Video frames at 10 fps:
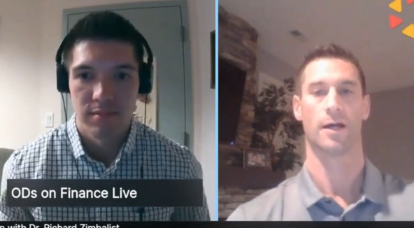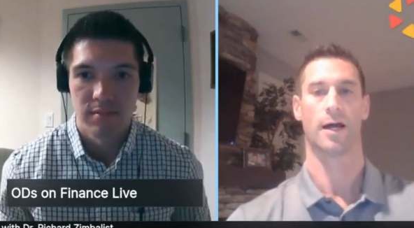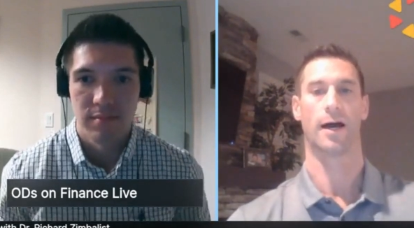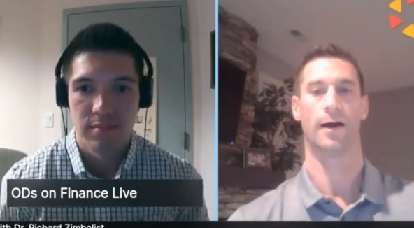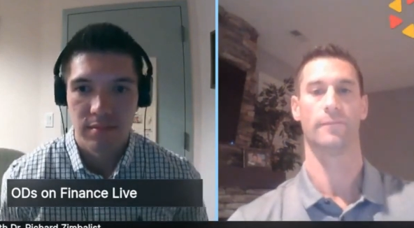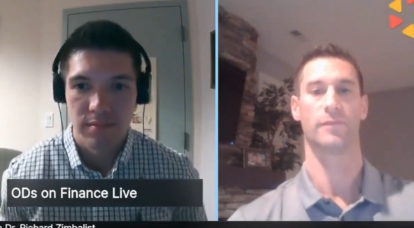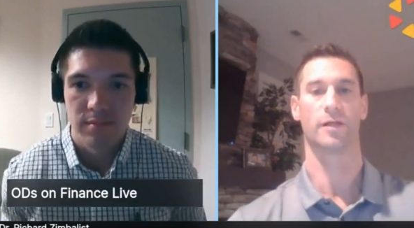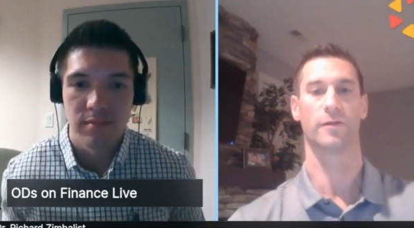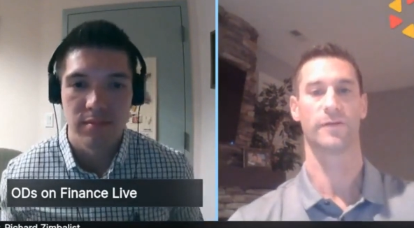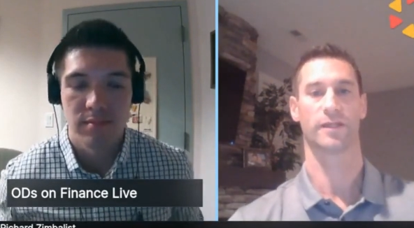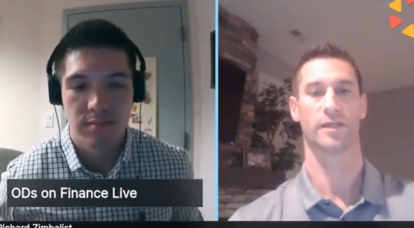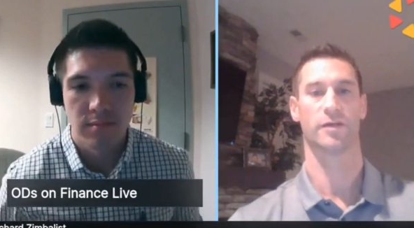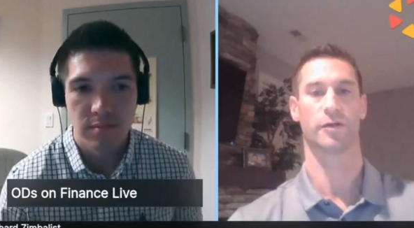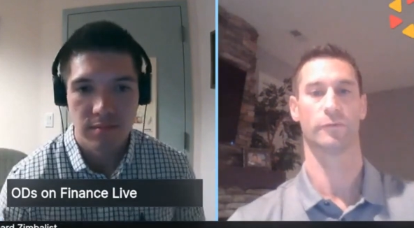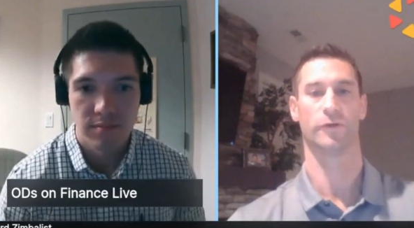Speaker 1: Um, the other thing
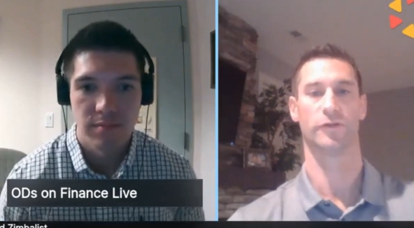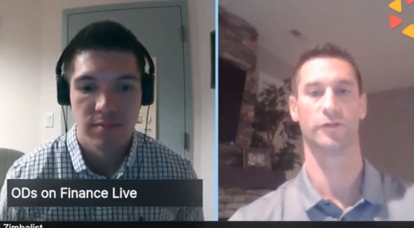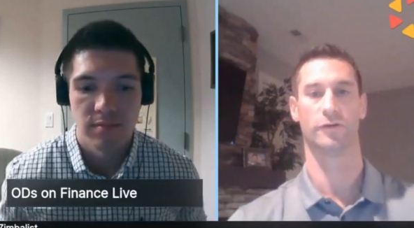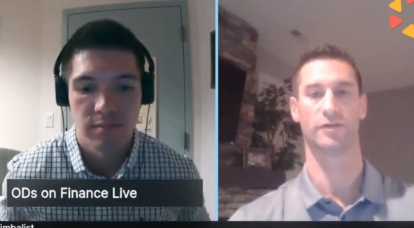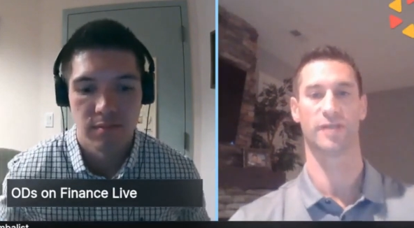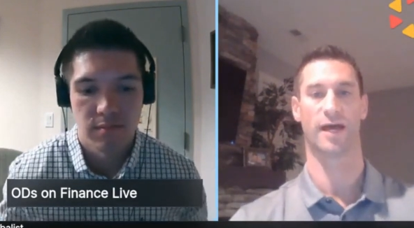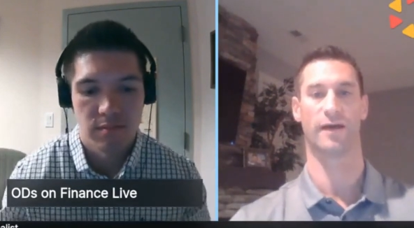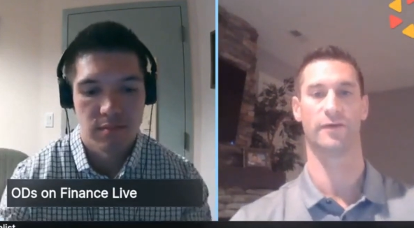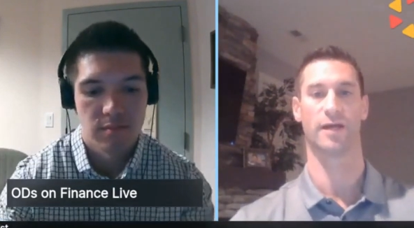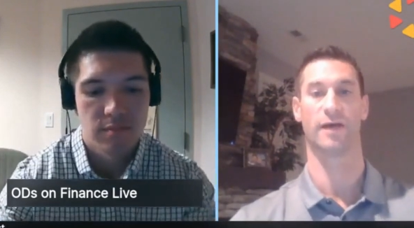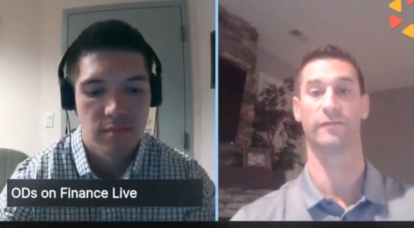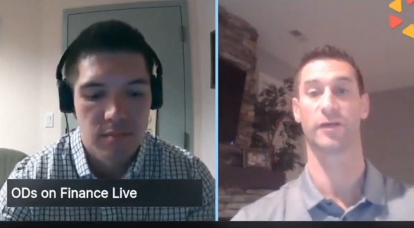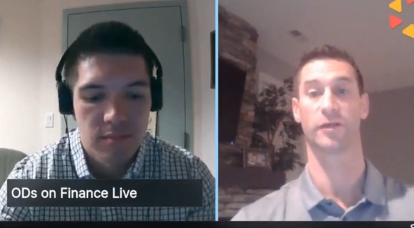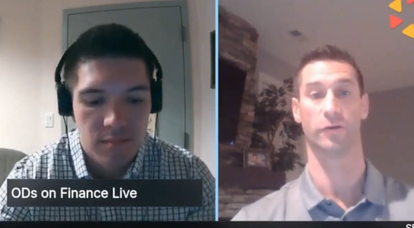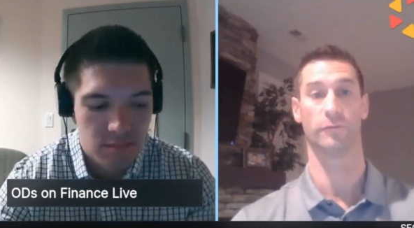that you can really do is have an
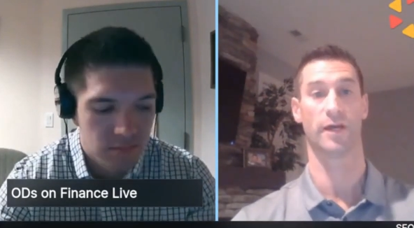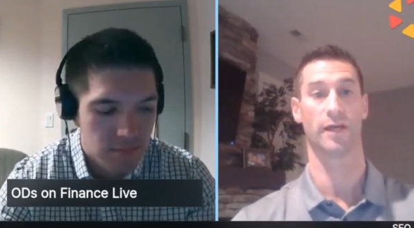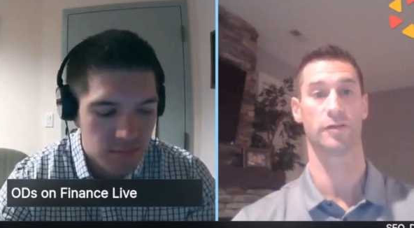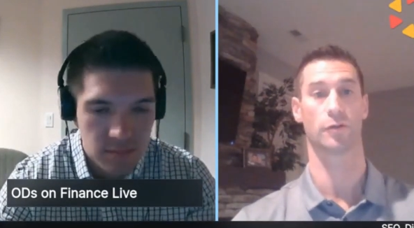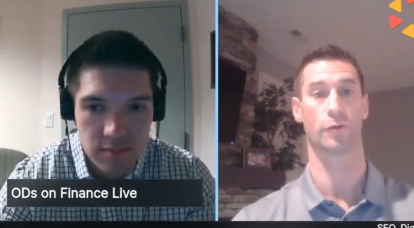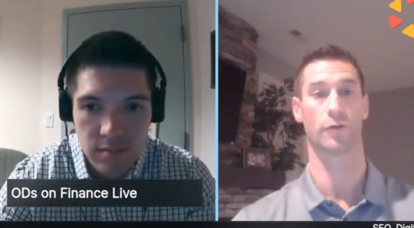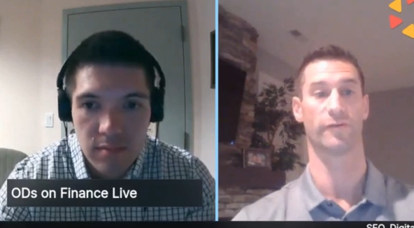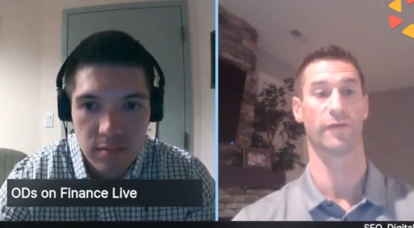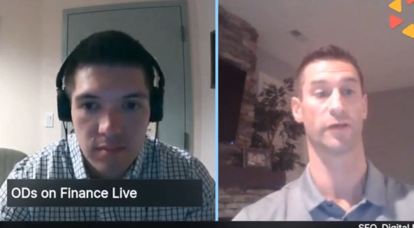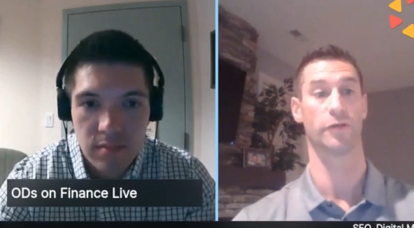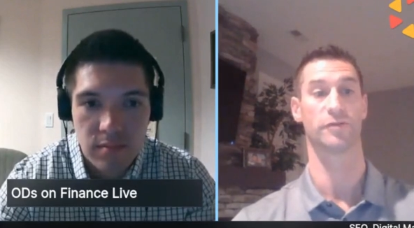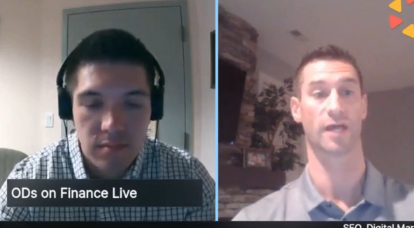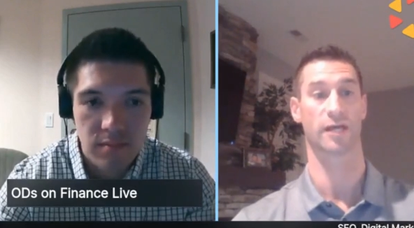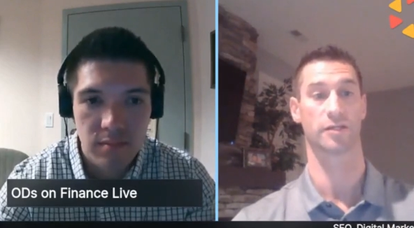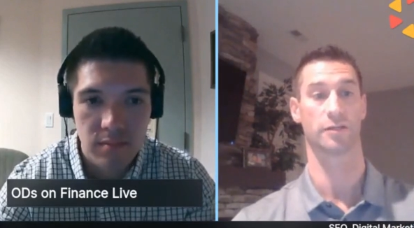FAQ page or an FAQ
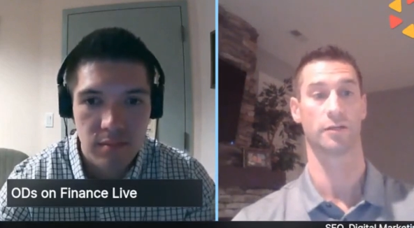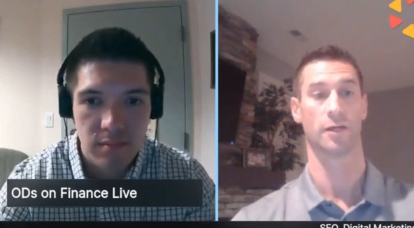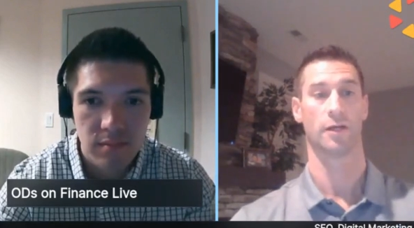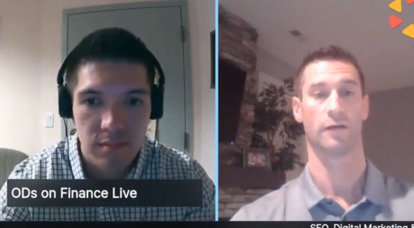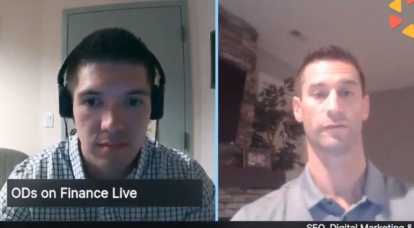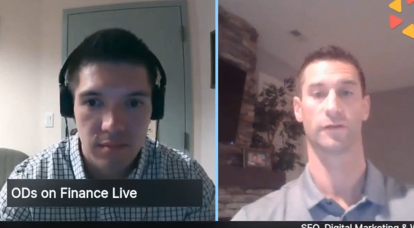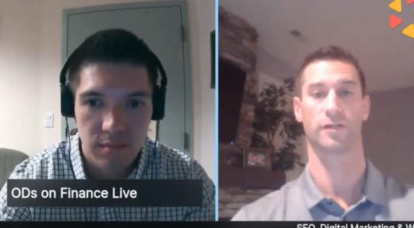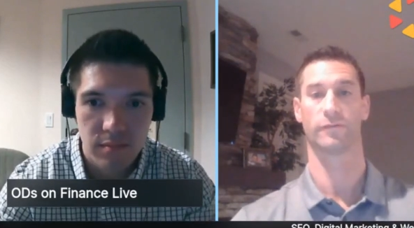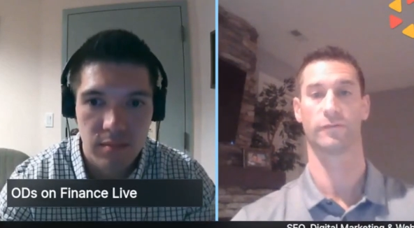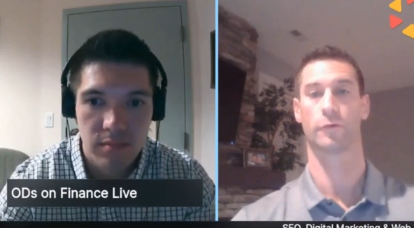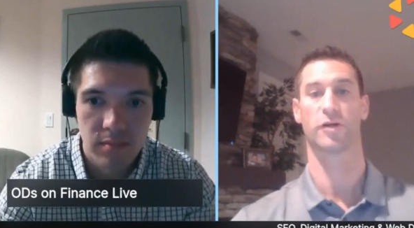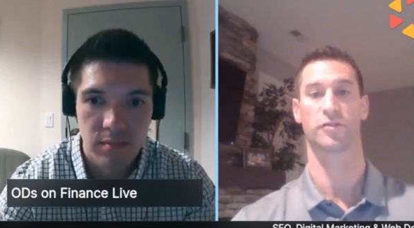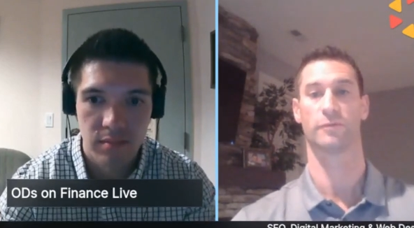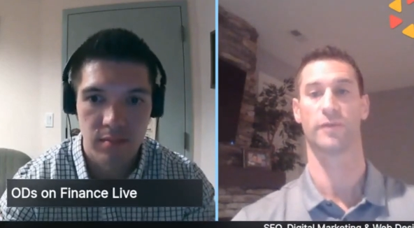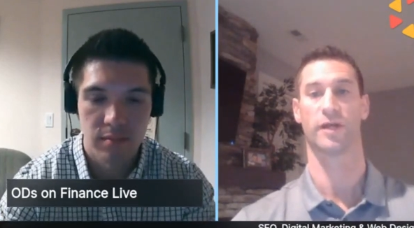section for different
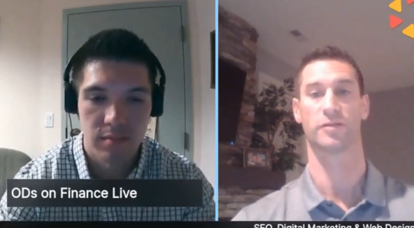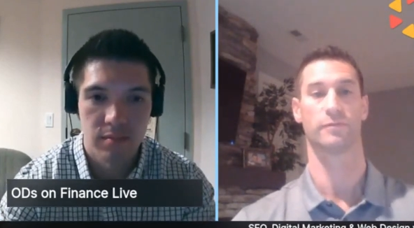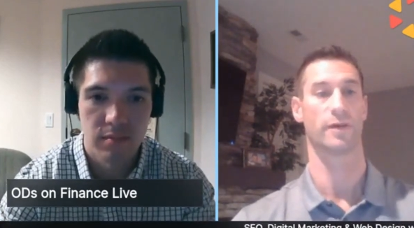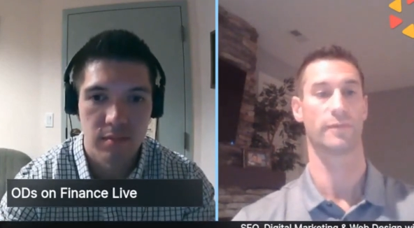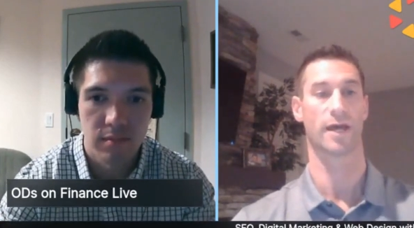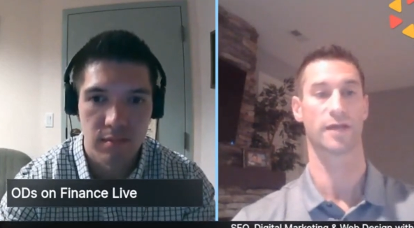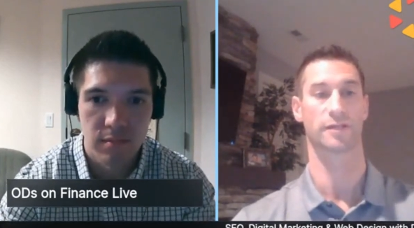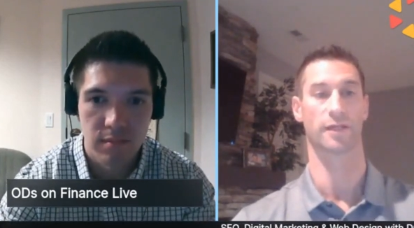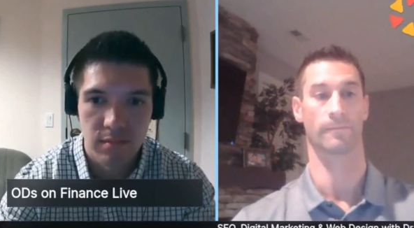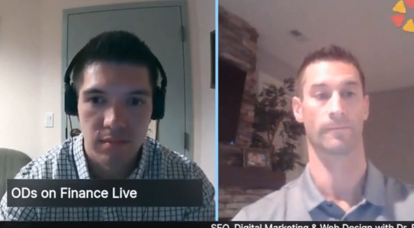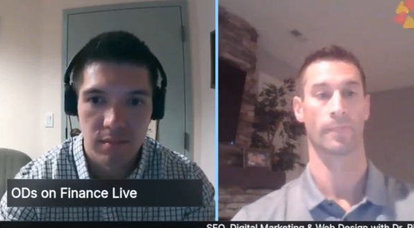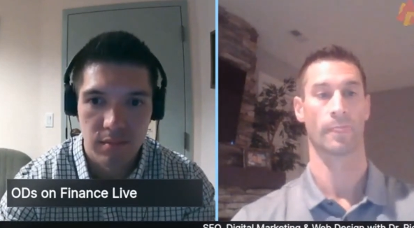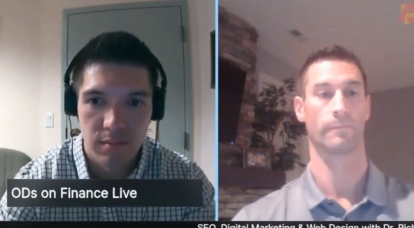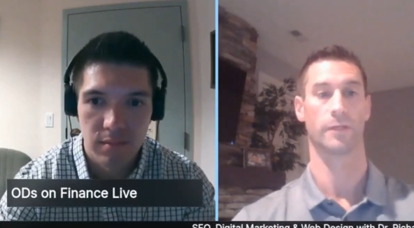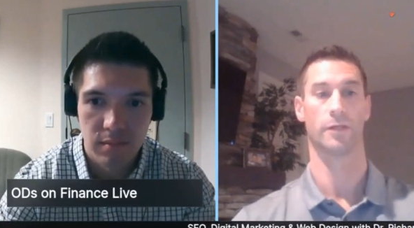questions your patient may be asking.
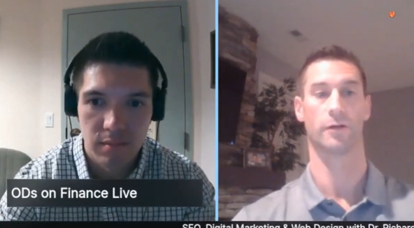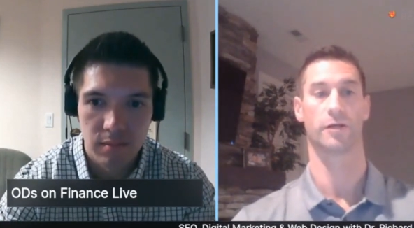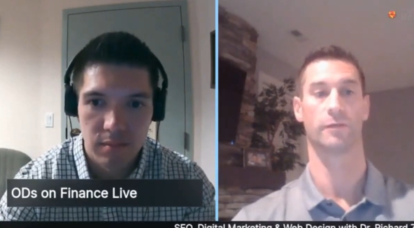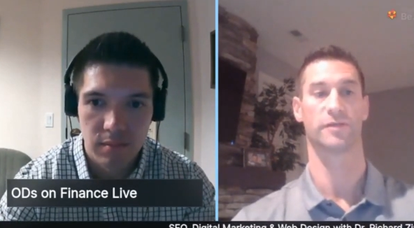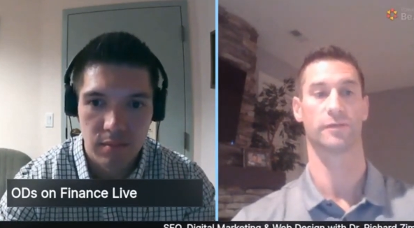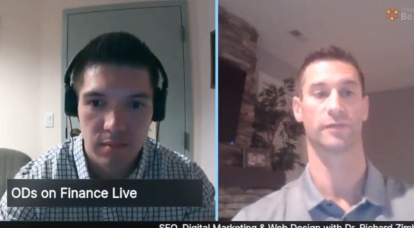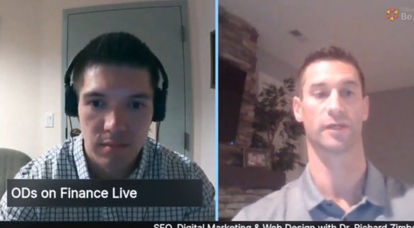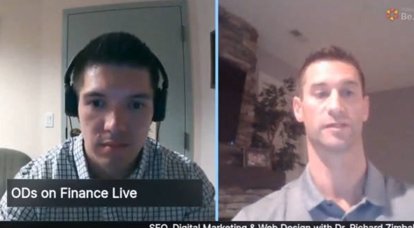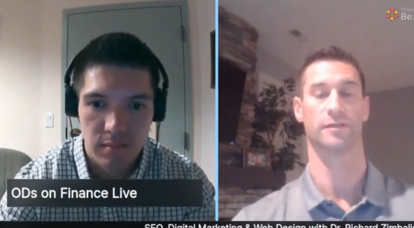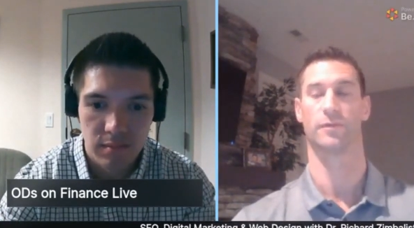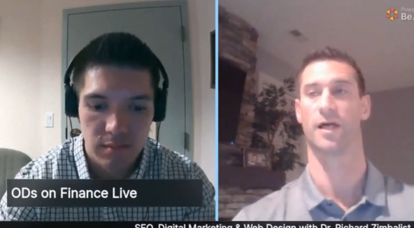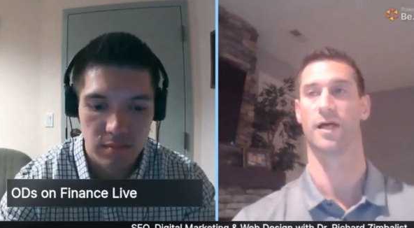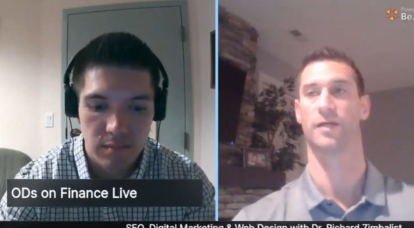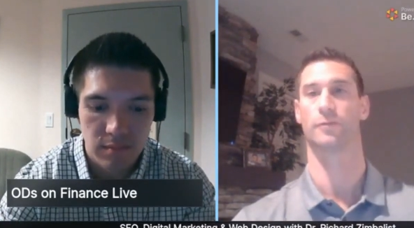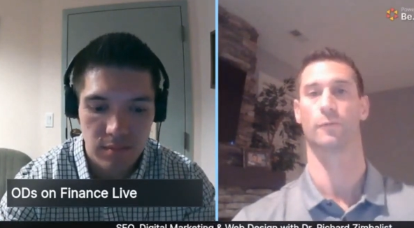You know, it could be something as simple as